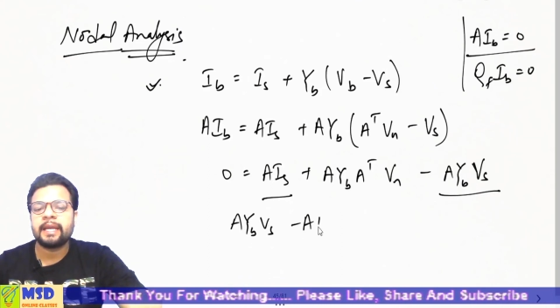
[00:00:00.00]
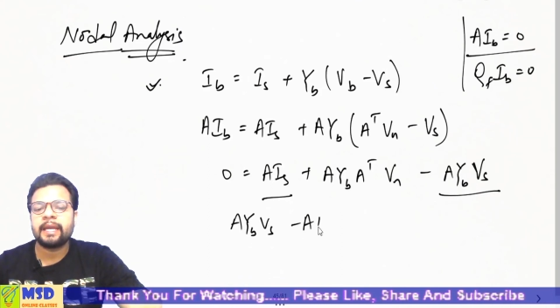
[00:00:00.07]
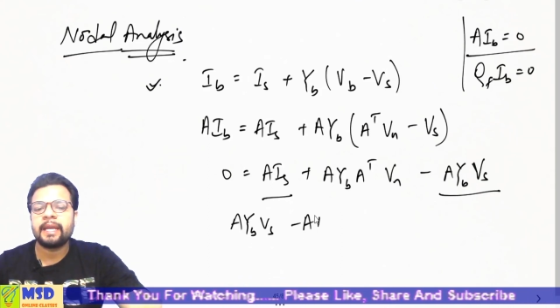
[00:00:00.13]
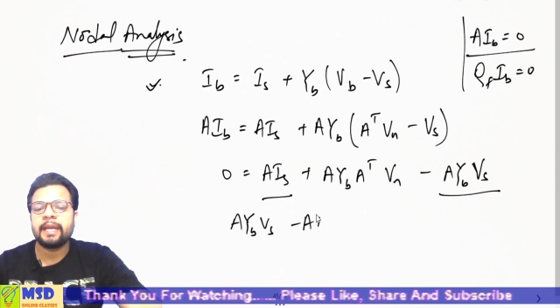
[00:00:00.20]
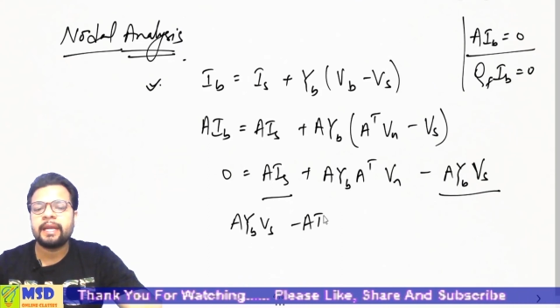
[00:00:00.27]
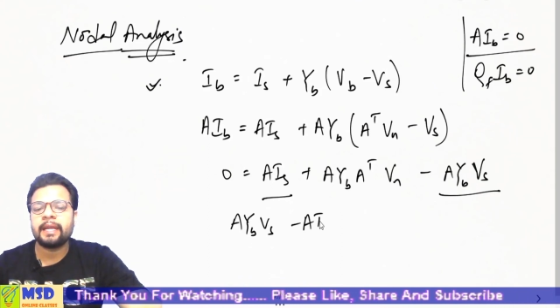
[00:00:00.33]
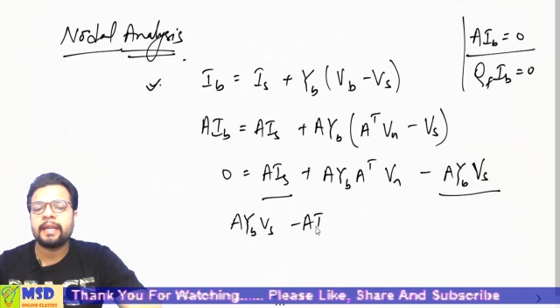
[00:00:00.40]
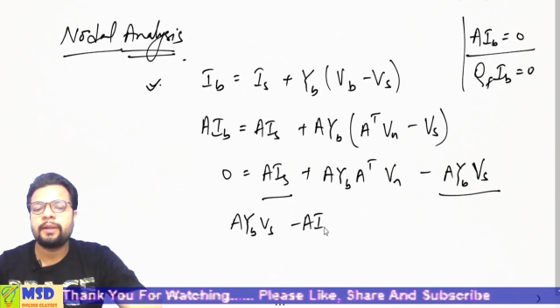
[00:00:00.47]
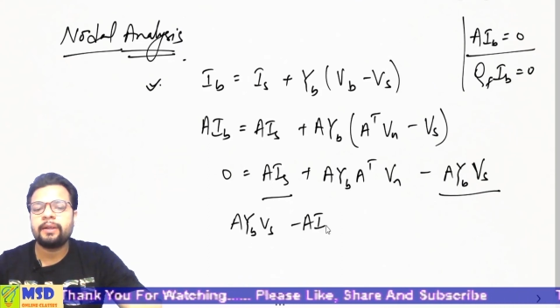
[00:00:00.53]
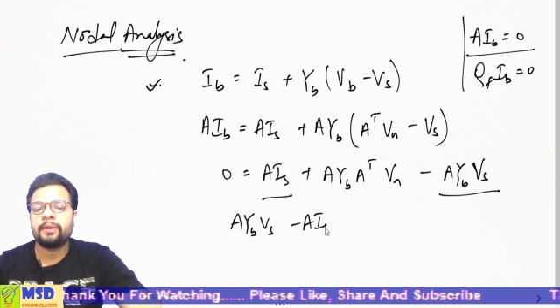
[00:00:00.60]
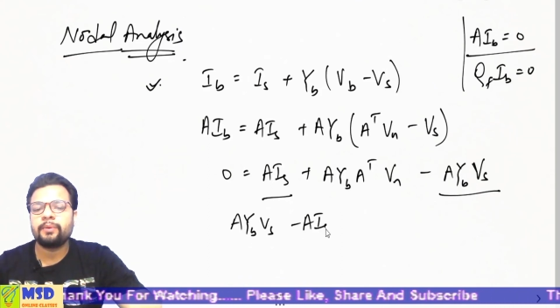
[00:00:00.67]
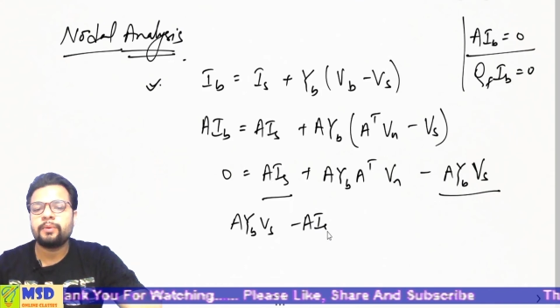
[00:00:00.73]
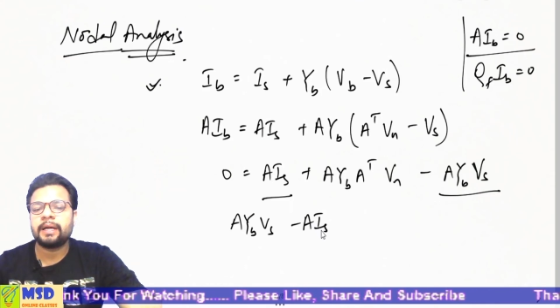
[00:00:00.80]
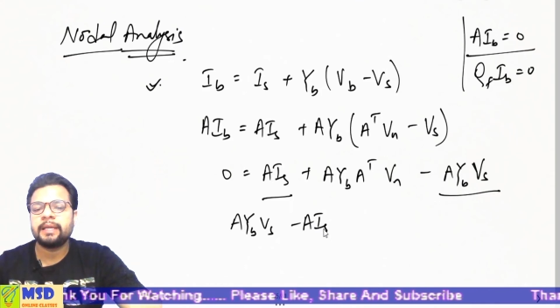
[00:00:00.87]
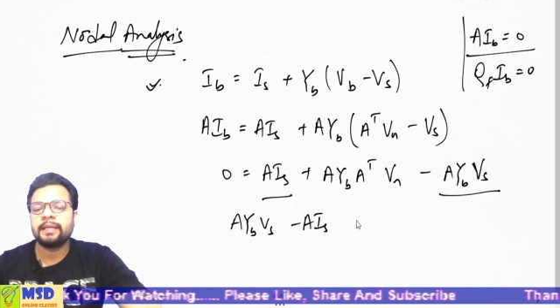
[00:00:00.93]
A
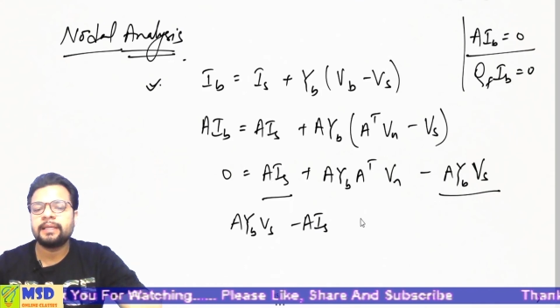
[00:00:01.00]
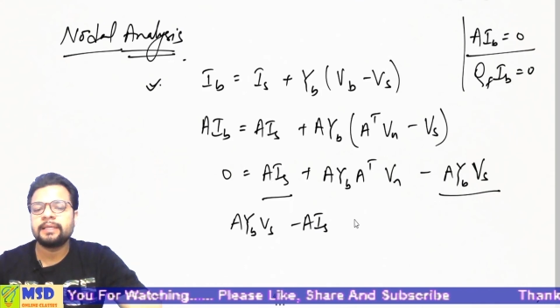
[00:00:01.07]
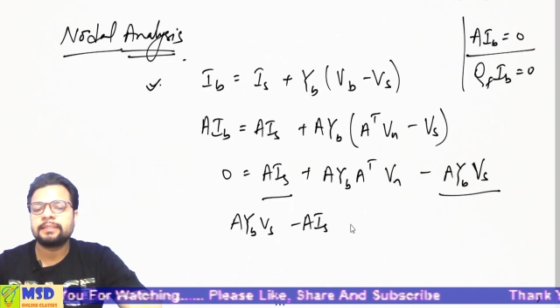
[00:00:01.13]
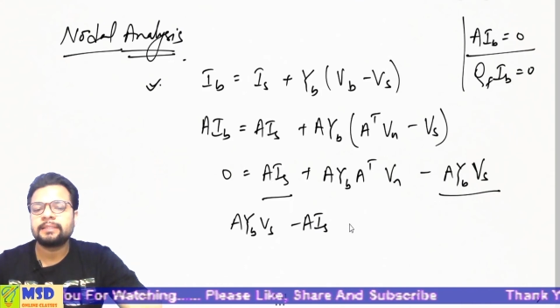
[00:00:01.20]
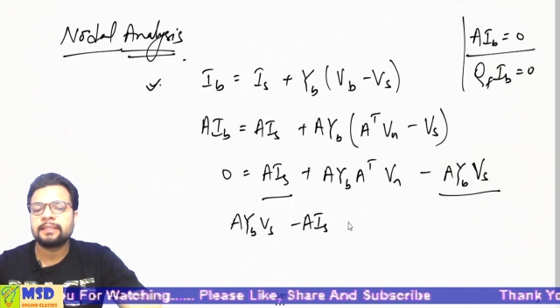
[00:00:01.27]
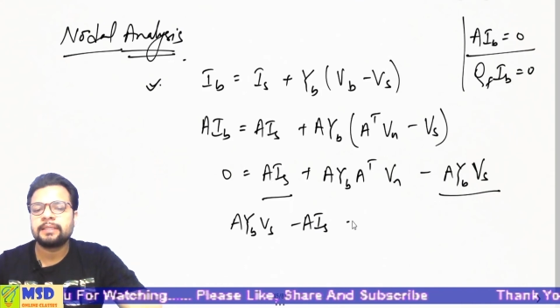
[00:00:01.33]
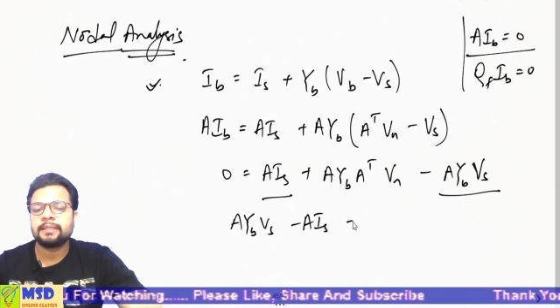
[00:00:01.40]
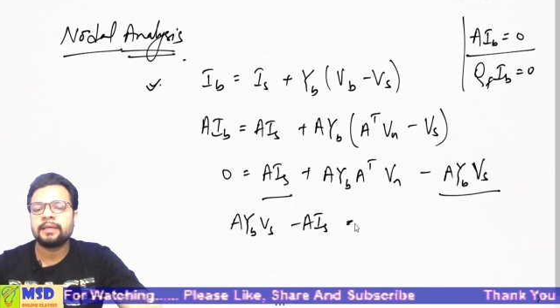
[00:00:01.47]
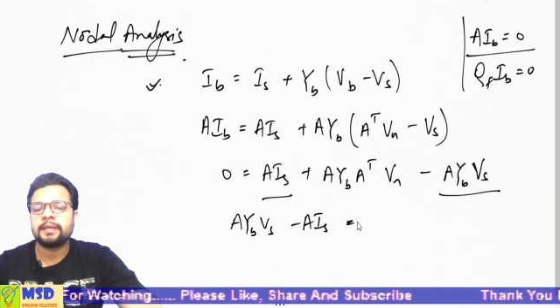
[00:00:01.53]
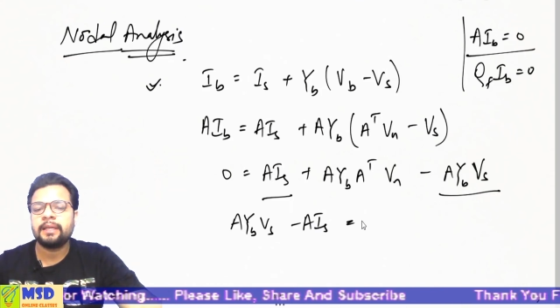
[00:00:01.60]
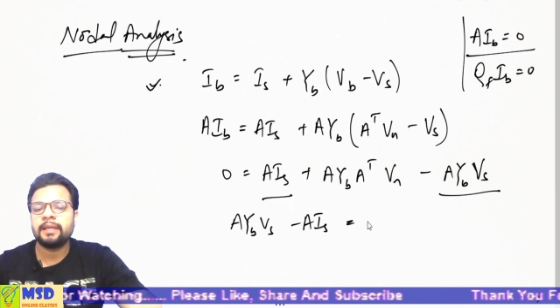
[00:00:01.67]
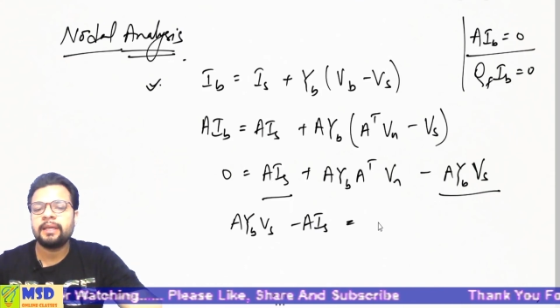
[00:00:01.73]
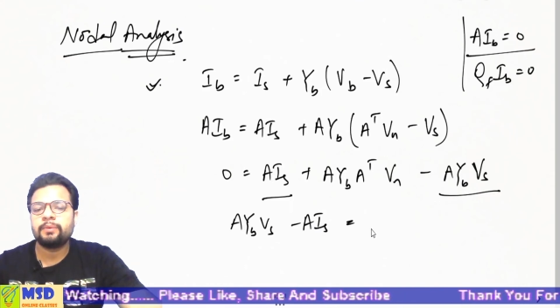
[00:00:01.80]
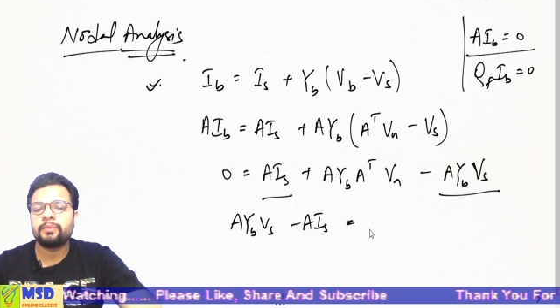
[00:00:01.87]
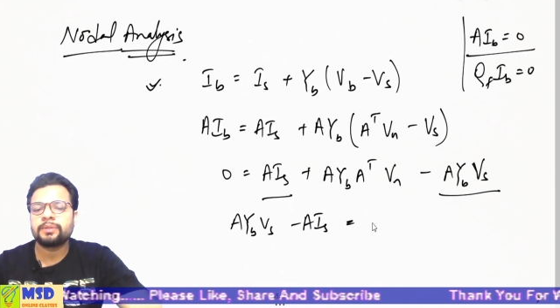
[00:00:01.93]
into IS
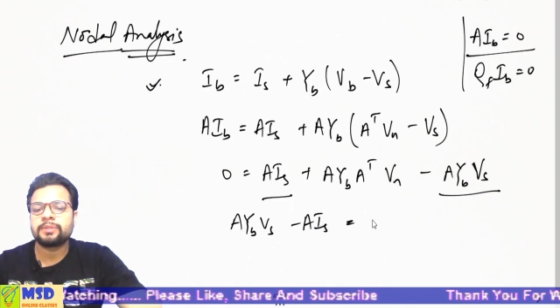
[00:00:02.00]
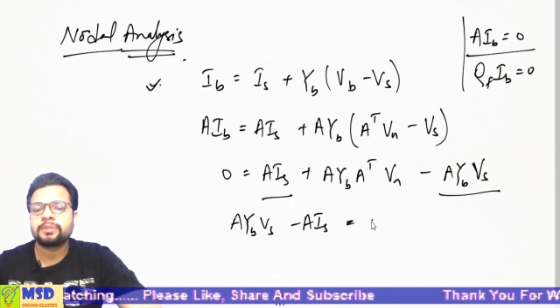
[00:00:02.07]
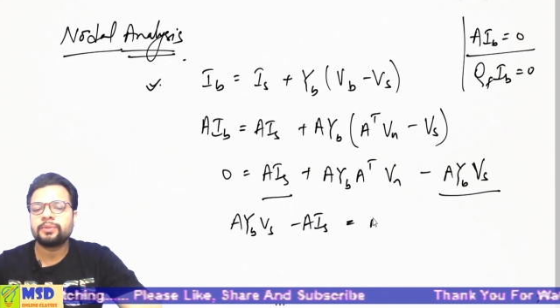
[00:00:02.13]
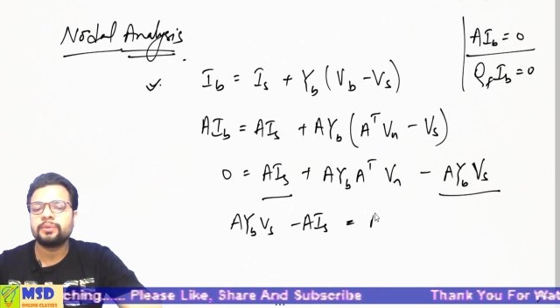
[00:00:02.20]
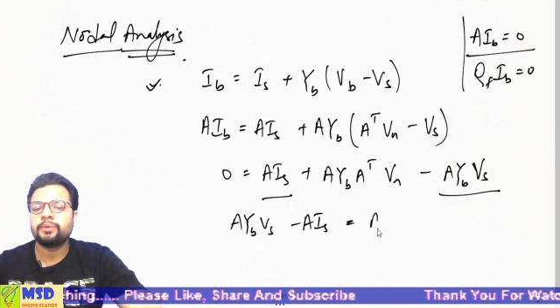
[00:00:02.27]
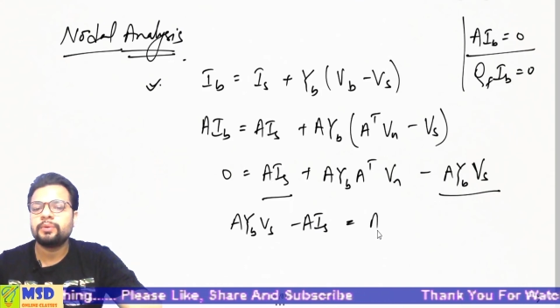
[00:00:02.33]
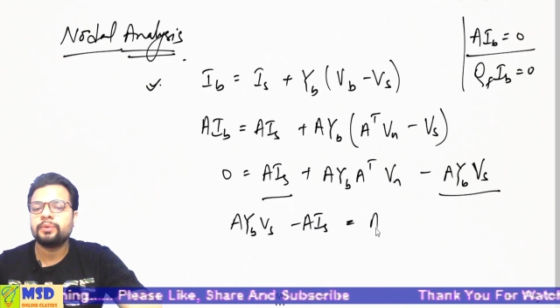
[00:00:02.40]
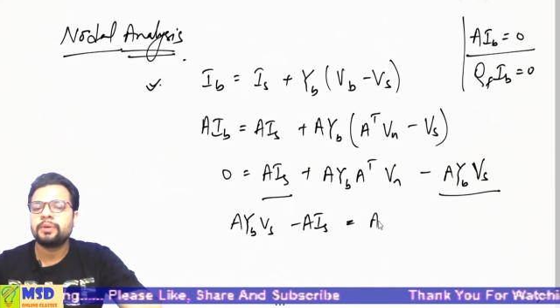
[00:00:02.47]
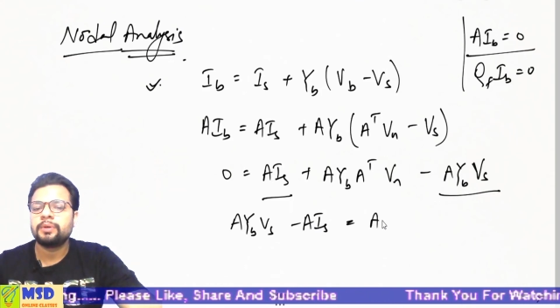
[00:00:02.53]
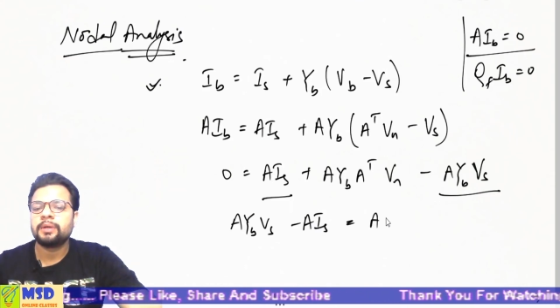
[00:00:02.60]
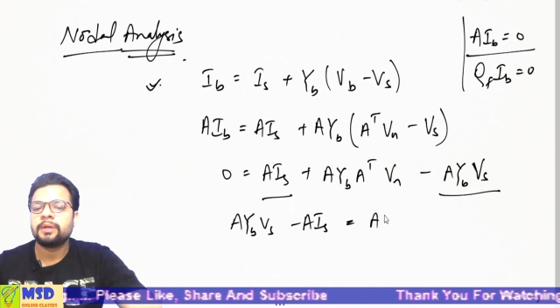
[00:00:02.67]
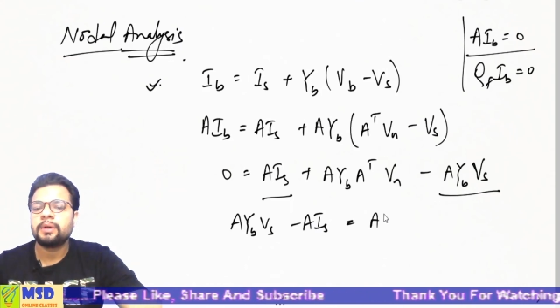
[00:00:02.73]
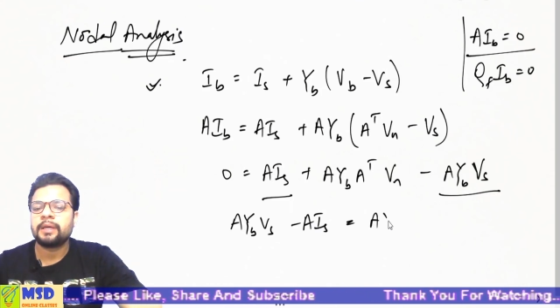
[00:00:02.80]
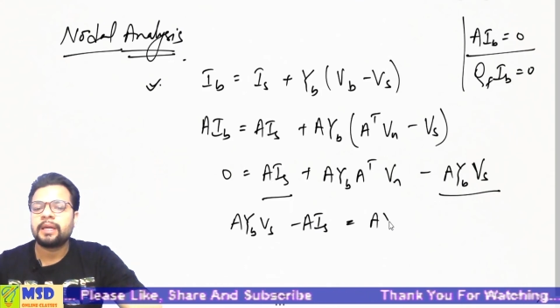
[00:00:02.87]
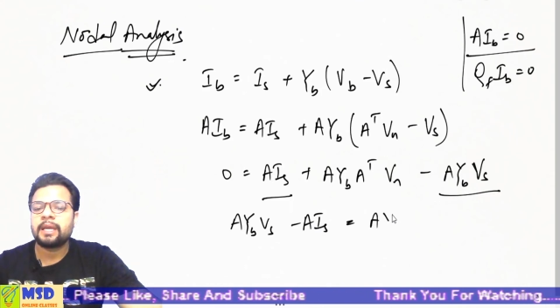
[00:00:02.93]
equals to
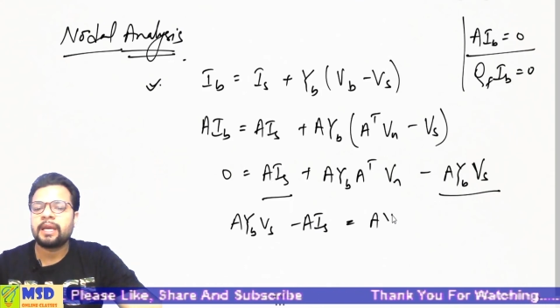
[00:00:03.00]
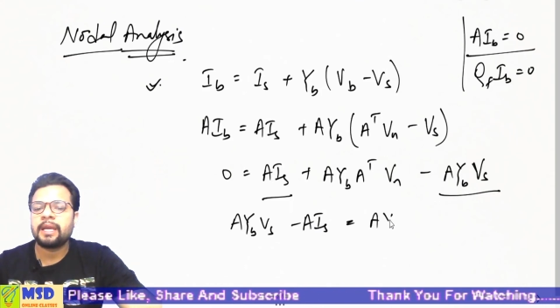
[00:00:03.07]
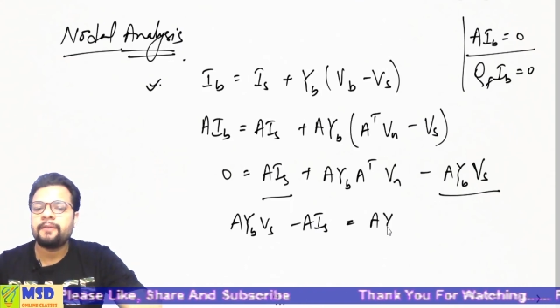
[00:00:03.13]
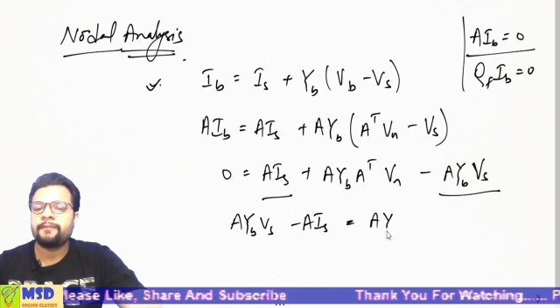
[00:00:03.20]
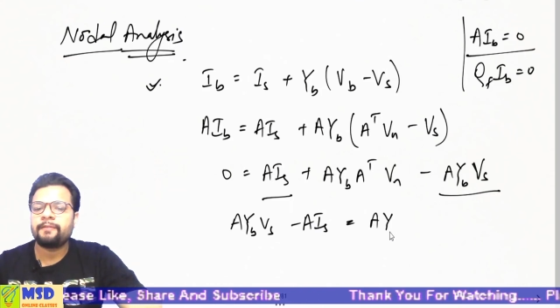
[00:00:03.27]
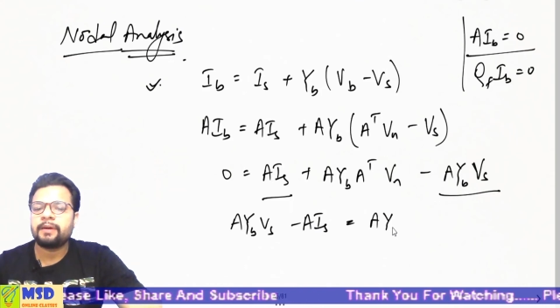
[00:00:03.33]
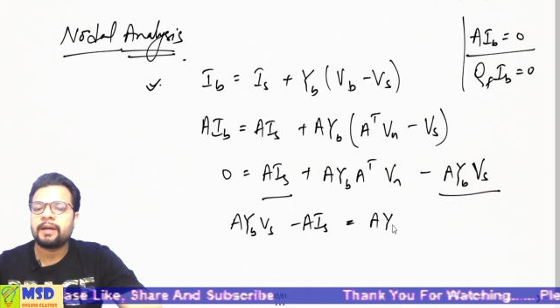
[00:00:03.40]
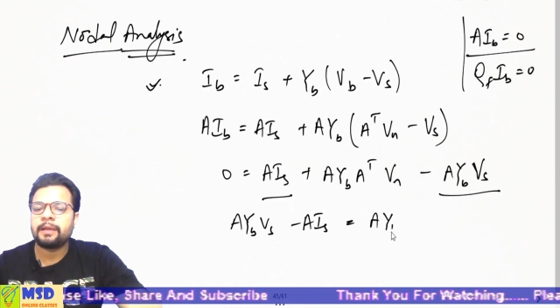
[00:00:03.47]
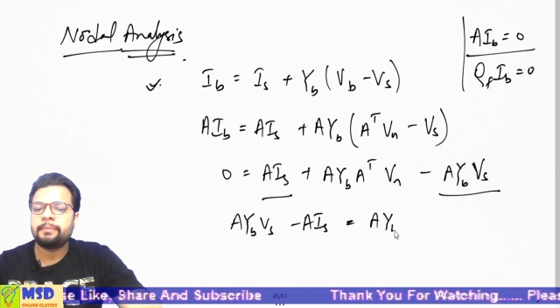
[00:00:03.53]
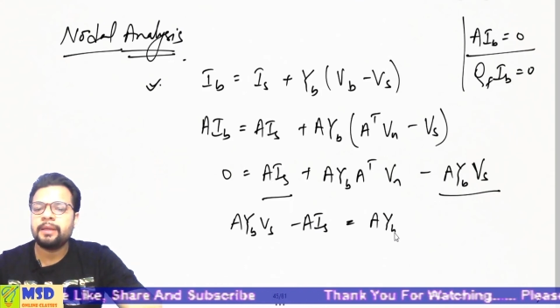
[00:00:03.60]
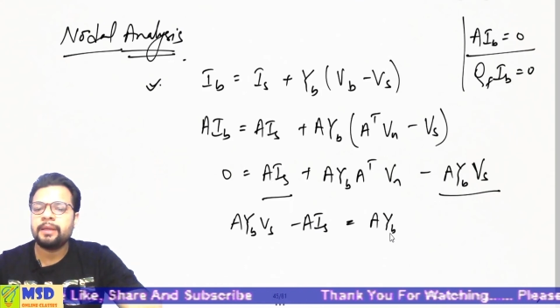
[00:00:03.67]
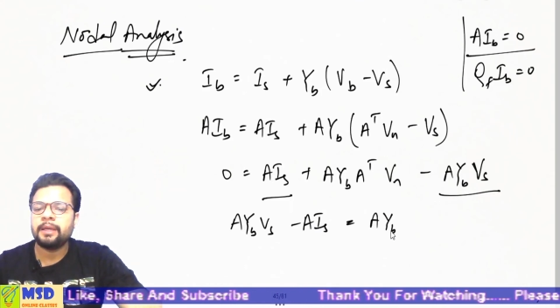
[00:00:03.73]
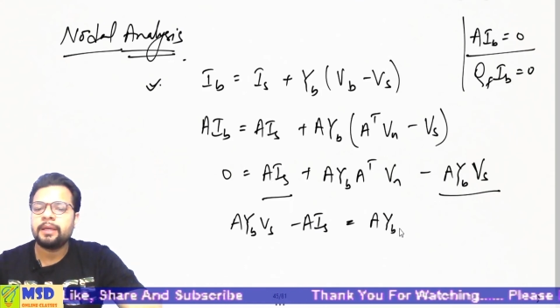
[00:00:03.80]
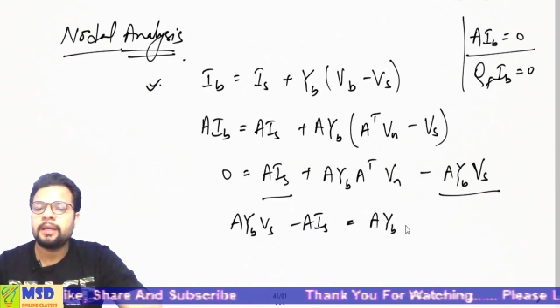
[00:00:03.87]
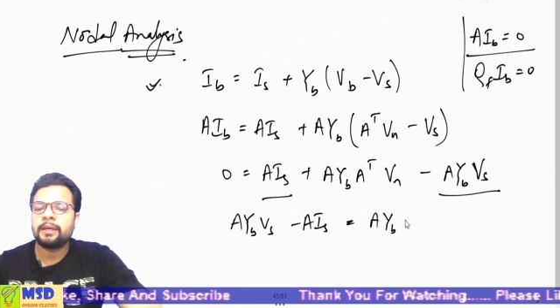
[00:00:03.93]

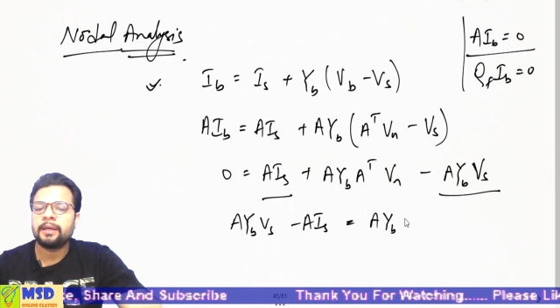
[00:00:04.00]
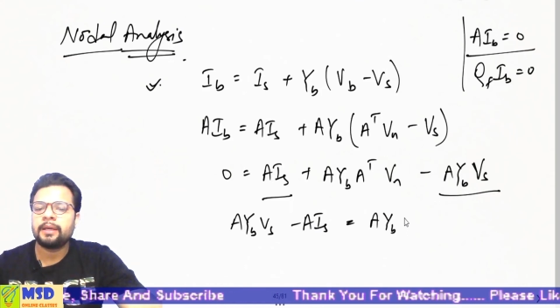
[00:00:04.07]
AYB